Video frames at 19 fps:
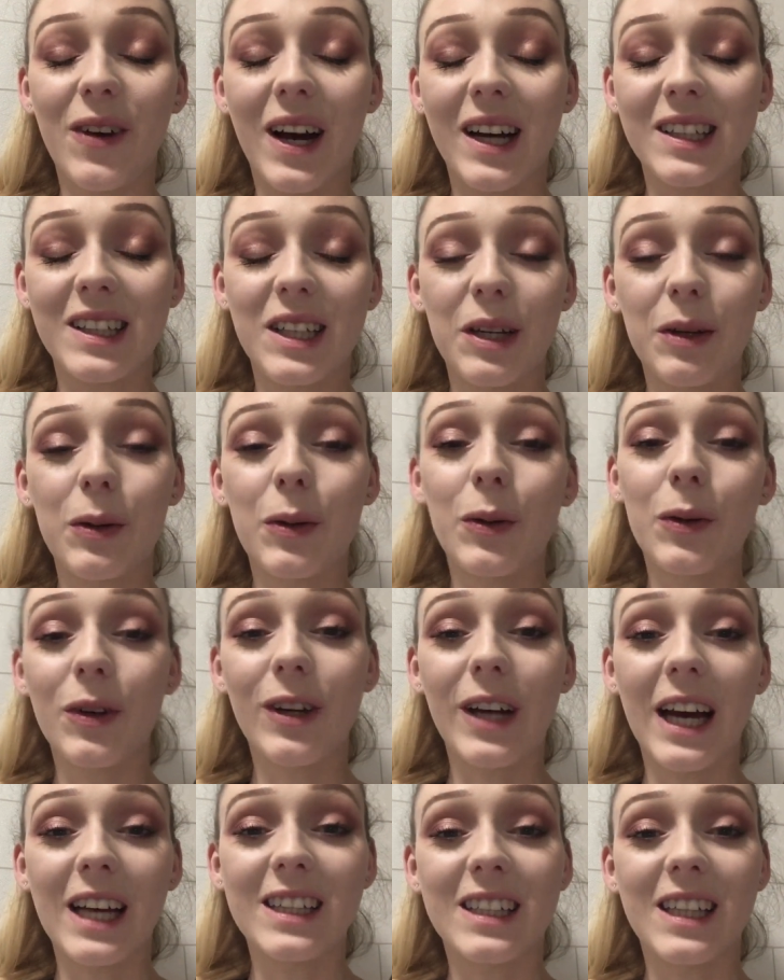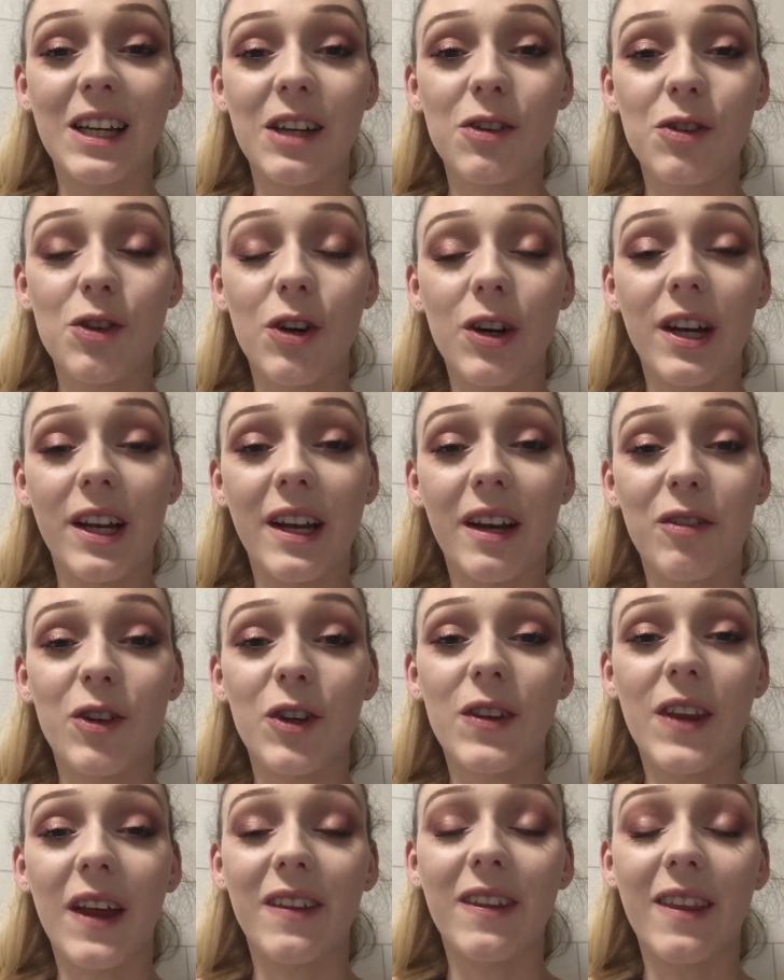and I hope you guys did enjoy it, and if you
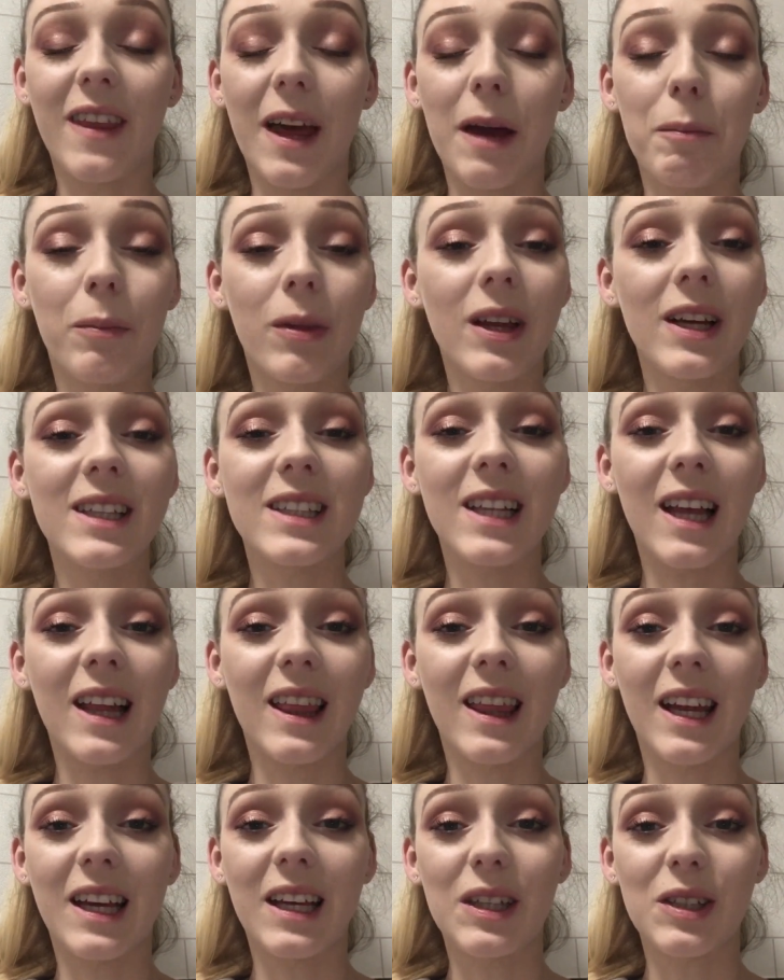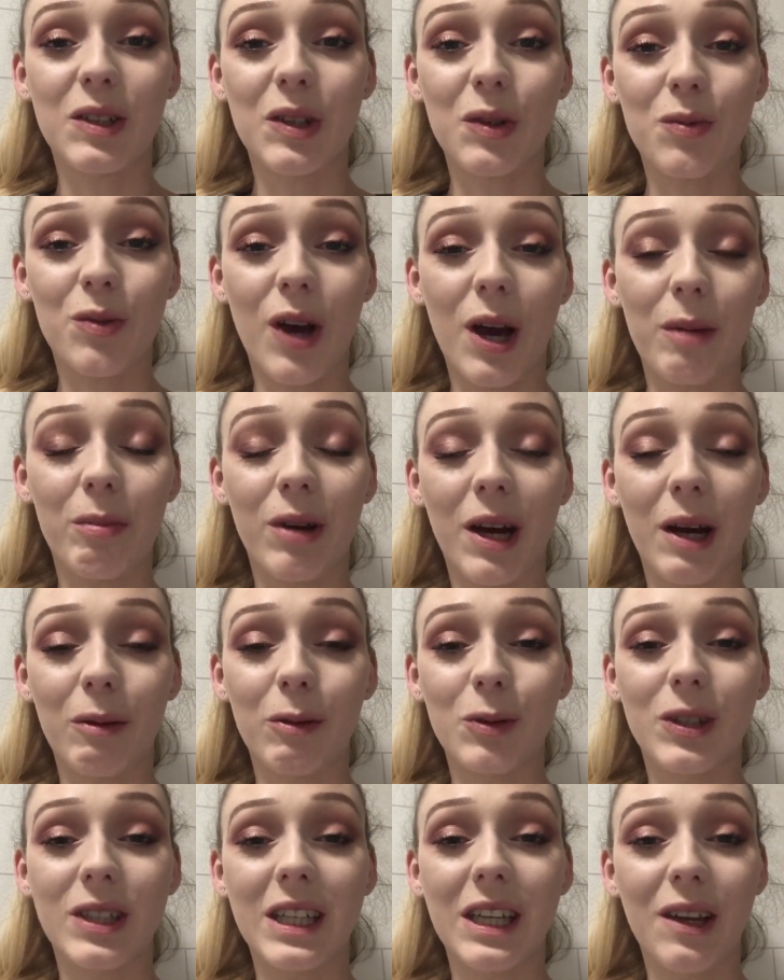did, then please like and subscribe, and I
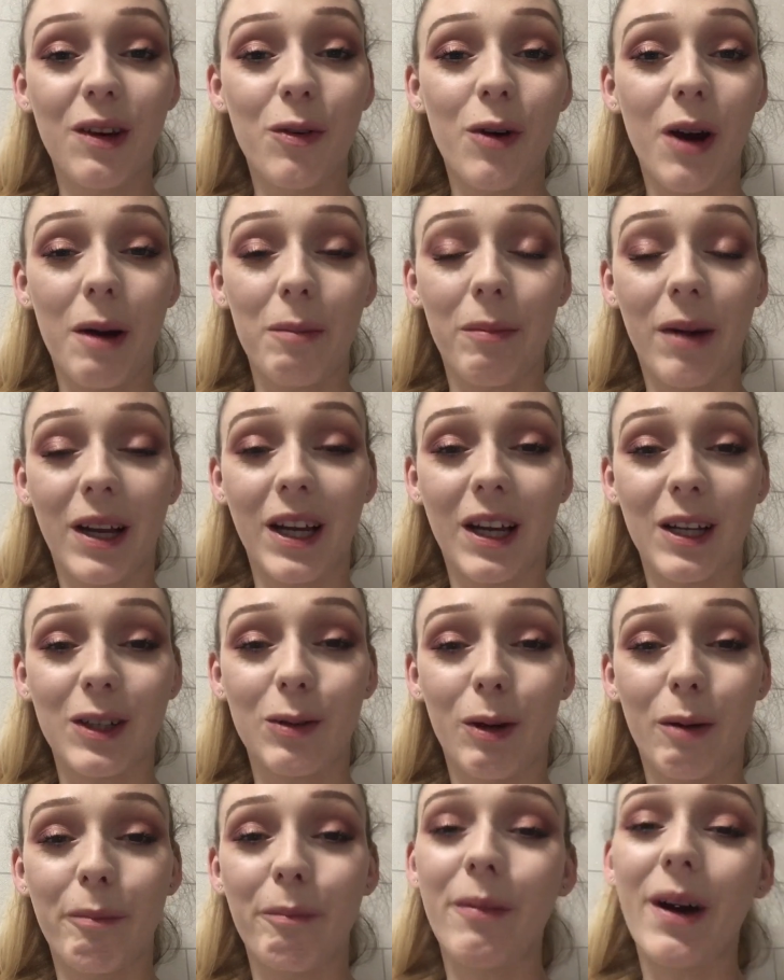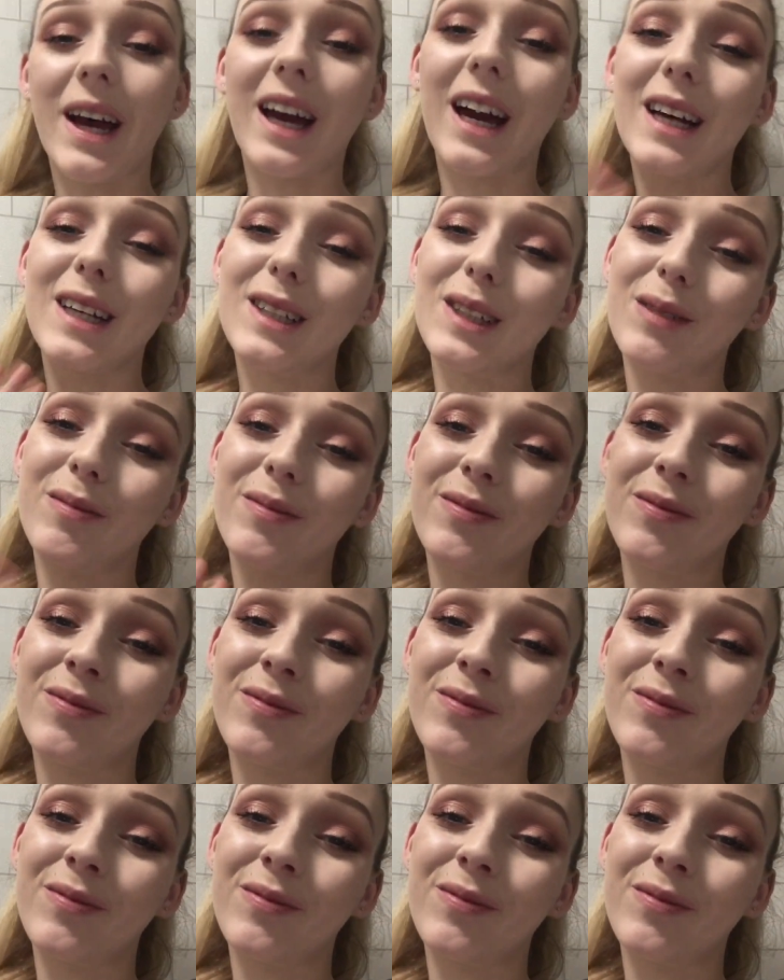will see you in my next one. Bye guys!